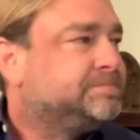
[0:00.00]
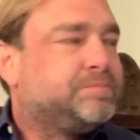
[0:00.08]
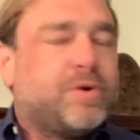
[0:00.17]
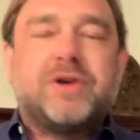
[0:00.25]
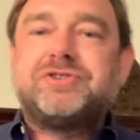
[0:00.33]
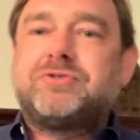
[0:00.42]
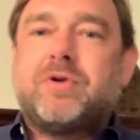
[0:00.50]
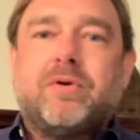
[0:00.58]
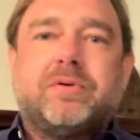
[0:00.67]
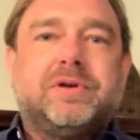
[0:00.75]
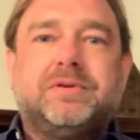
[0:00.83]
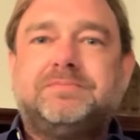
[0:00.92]

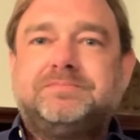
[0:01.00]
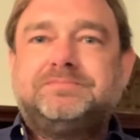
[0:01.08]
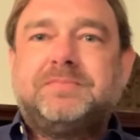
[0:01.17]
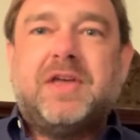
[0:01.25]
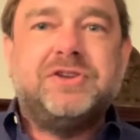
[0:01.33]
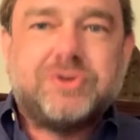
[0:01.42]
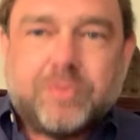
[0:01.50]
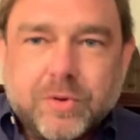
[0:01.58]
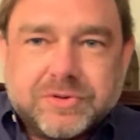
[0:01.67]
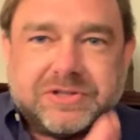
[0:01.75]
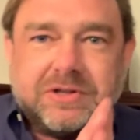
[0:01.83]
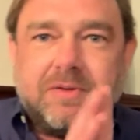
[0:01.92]
brushstroke. In
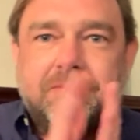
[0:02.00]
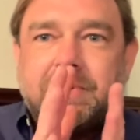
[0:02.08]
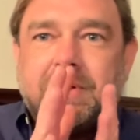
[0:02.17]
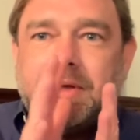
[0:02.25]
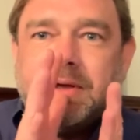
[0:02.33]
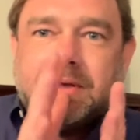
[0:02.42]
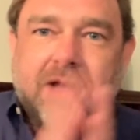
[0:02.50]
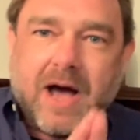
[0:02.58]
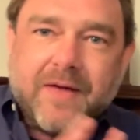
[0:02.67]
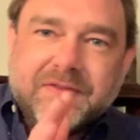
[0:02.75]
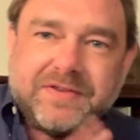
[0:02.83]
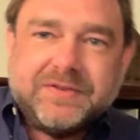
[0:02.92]
Jerusalem,
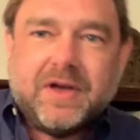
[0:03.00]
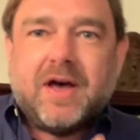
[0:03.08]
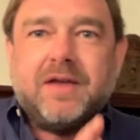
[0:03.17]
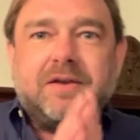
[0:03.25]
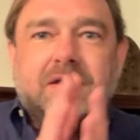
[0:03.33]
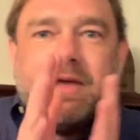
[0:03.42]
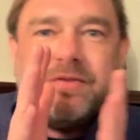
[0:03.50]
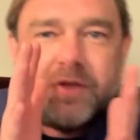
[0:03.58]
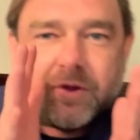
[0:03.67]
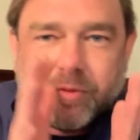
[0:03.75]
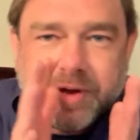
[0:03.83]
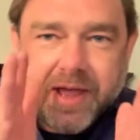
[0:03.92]
God the Son, the
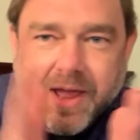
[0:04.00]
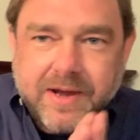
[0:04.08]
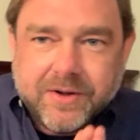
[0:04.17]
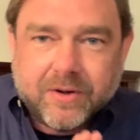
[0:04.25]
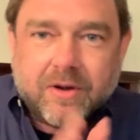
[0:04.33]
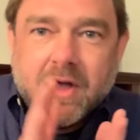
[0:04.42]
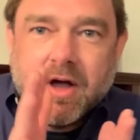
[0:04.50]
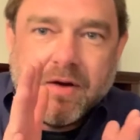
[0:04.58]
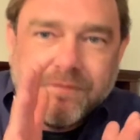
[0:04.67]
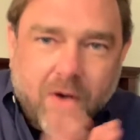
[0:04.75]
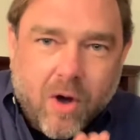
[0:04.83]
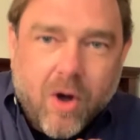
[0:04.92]
creator
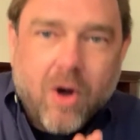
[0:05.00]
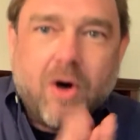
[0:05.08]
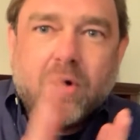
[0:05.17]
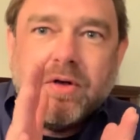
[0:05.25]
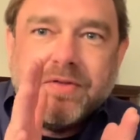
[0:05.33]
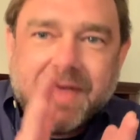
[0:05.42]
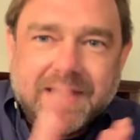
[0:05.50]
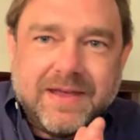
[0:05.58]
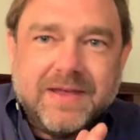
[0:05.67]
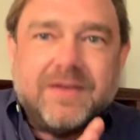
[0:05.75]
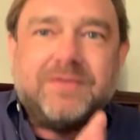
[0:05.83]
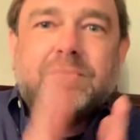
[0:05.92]
of all that
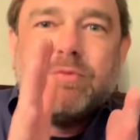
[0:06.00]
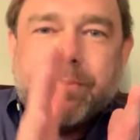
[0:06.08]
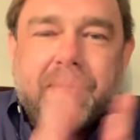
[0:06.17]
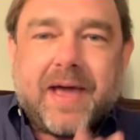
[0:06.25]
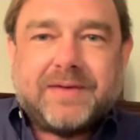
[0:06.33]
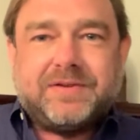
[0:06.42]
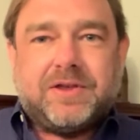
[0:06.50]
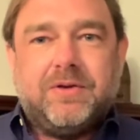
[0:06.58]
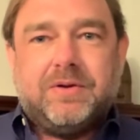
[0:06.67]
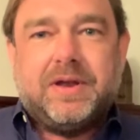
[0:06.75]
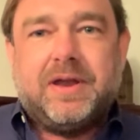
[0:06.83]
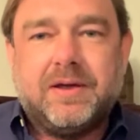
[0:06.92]
is, will be
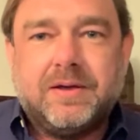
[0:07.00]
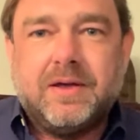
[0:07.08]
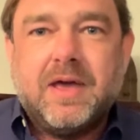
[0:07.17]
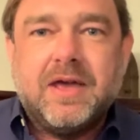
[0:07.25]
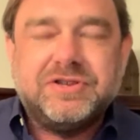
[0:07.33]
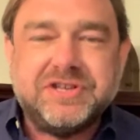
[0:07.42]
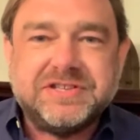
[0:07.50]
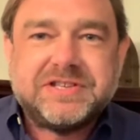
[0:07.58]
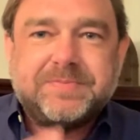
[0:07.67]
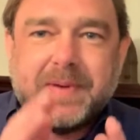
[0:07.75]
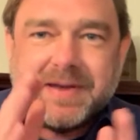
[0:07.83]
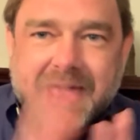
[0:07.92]
executed.
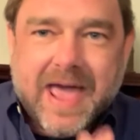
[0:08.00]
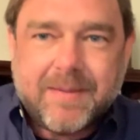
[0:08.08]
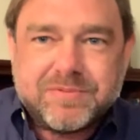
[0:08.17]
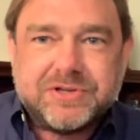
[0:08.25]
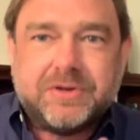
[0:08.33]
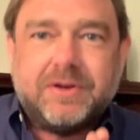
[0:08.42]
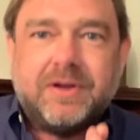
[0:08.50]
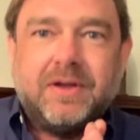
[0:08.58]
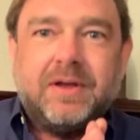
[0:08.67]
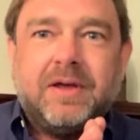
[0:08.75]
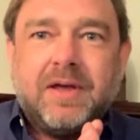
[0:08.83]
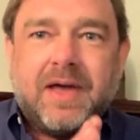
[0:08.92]
Jesus has been captured
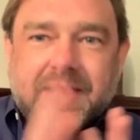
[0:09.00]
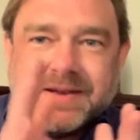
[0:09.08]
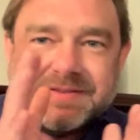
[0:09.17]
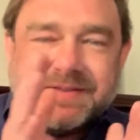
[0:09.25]
and his